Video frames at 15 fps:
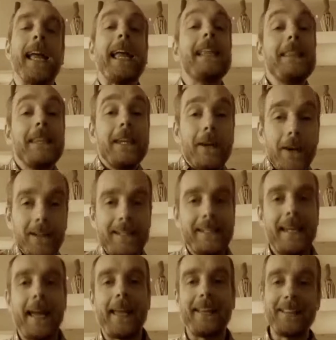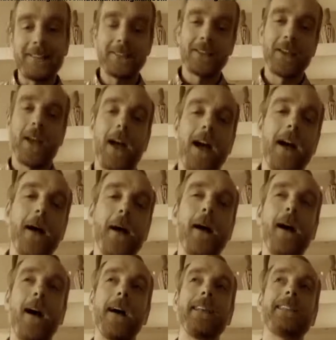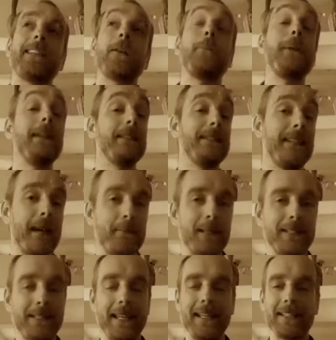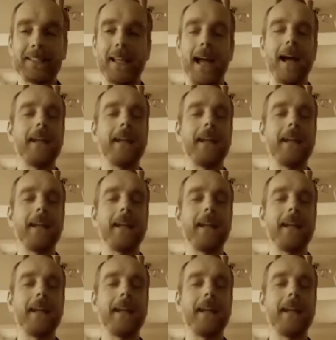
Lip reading: In the early days, I set up an internet business